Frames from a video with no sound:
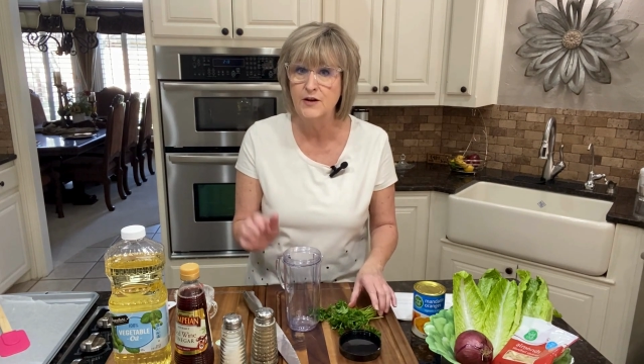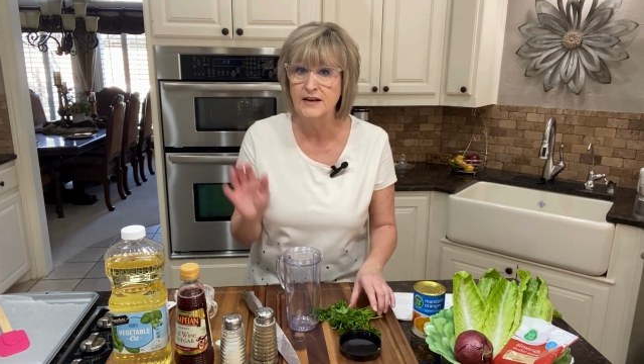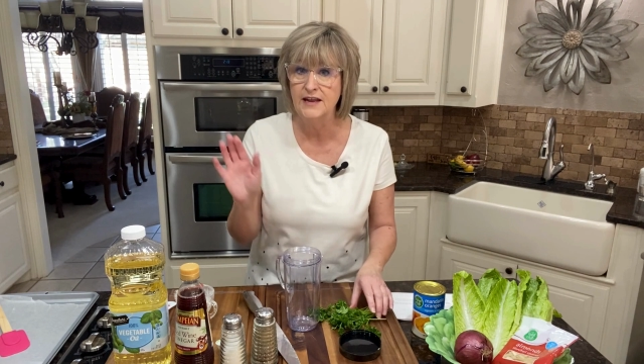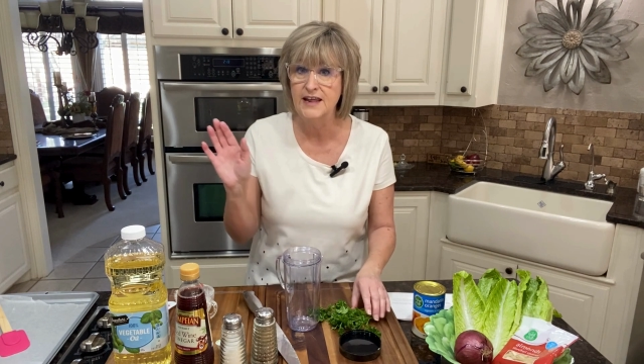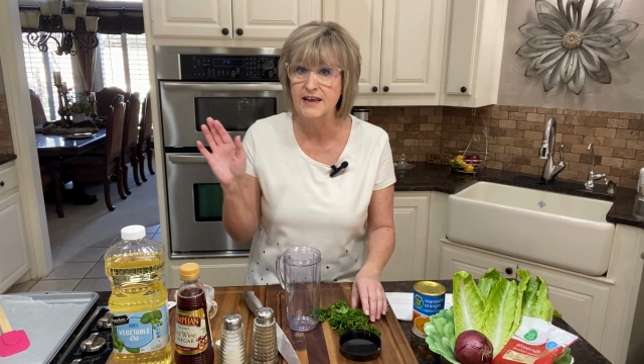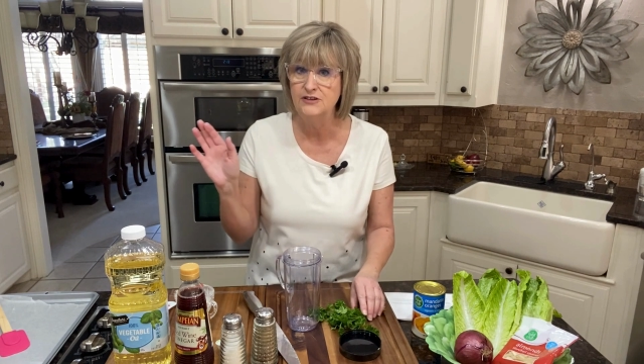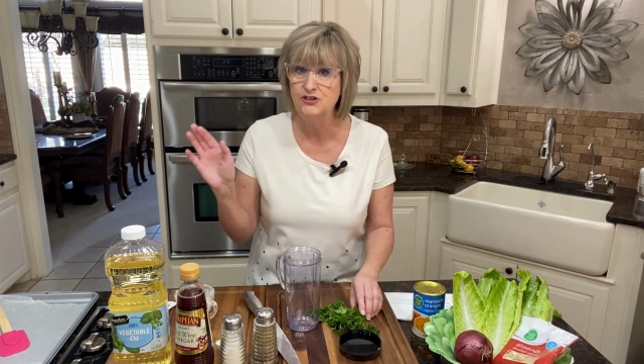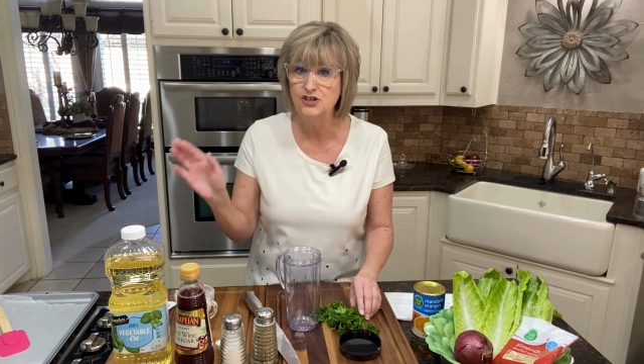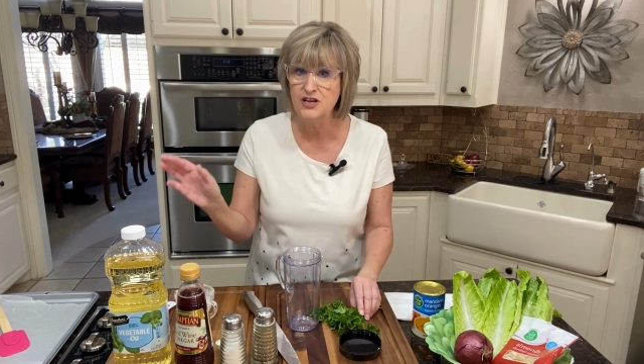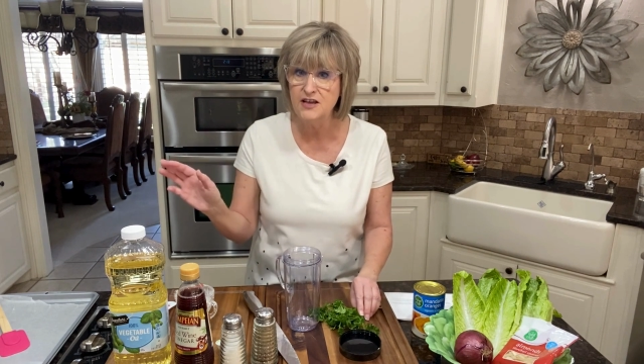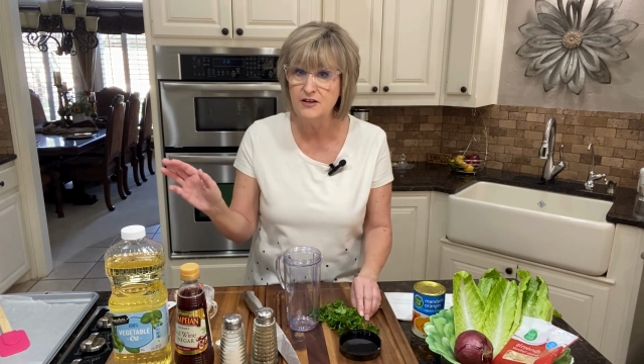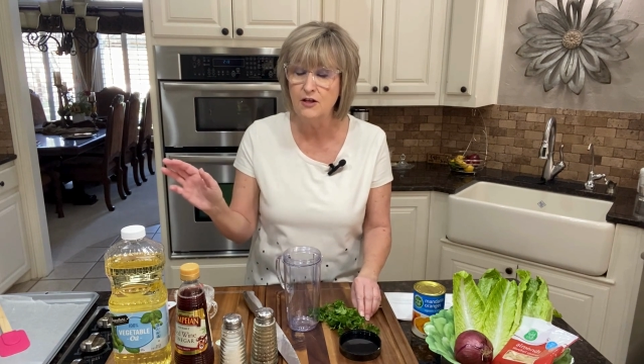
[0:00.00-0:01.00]
and let it
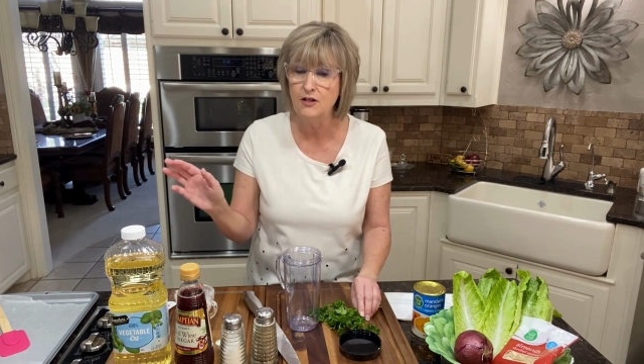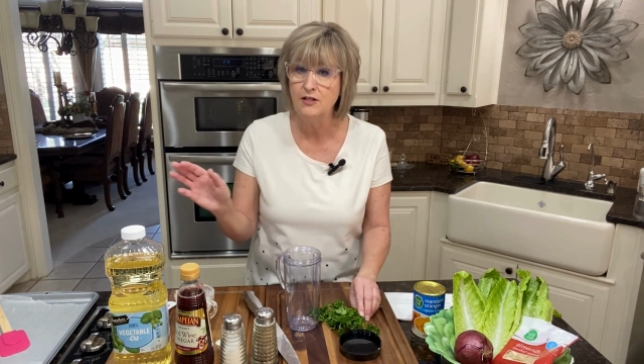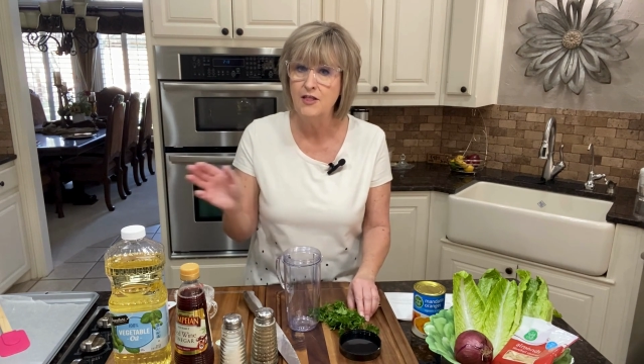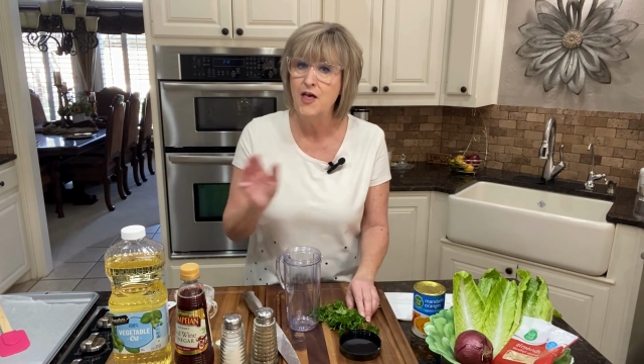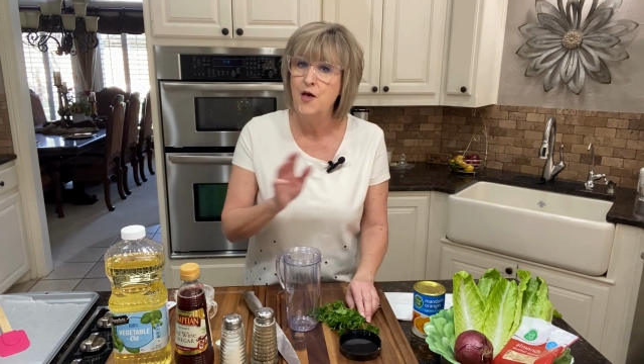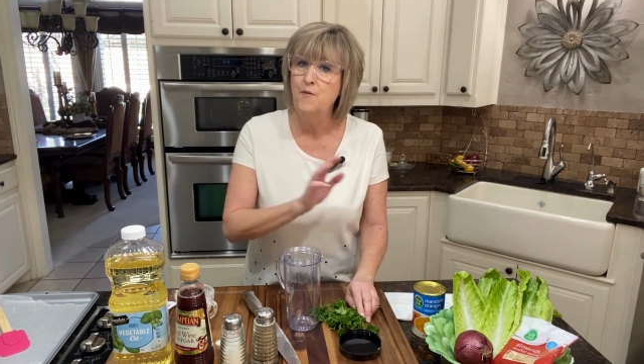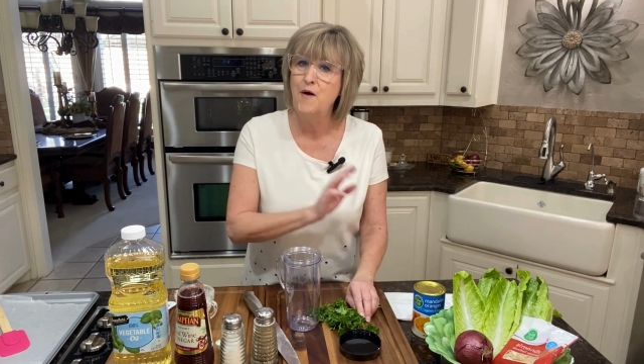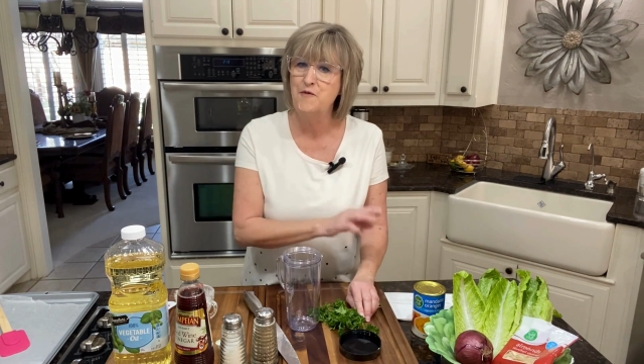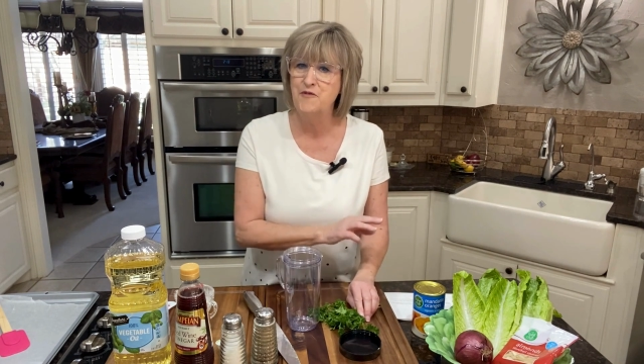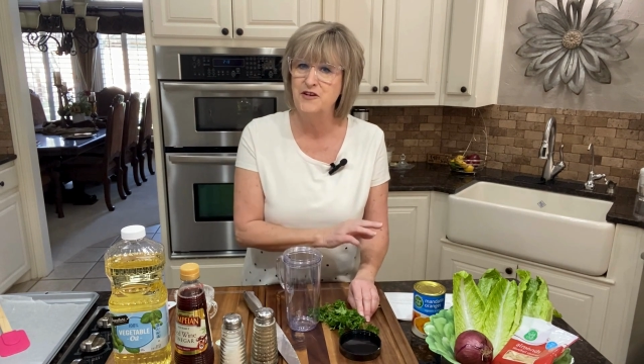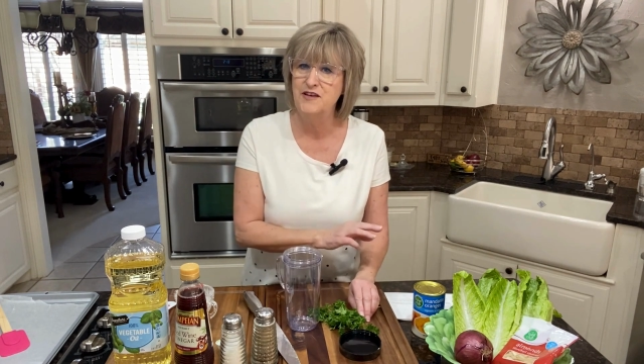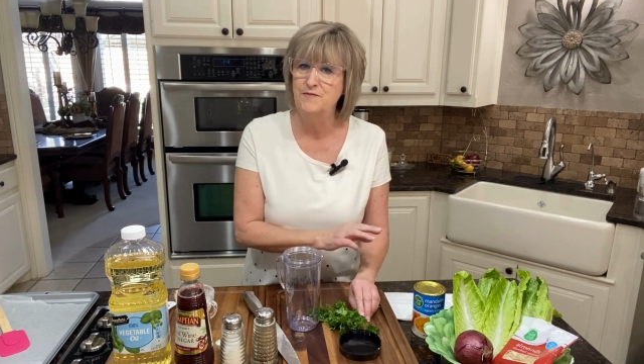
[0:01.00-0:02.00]
chill while
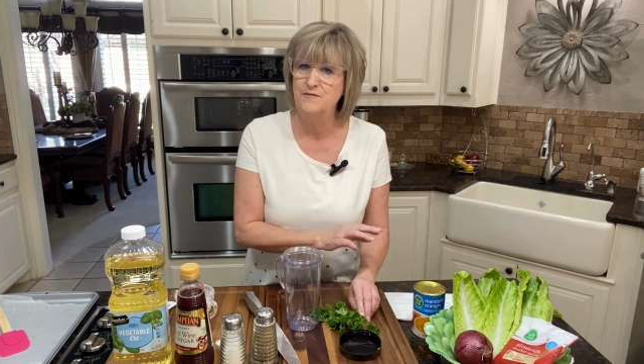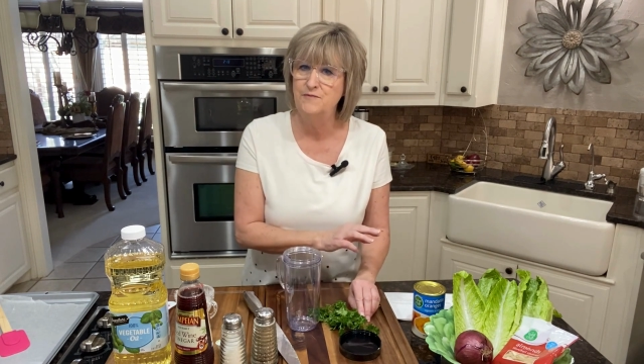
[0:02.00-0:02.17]
we're